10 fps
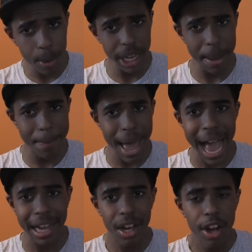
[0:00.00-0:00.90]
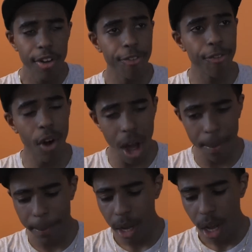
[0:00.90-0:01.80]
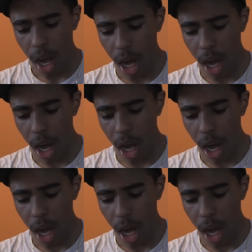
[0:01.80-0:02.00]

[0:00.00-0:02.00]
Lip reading: bring it back from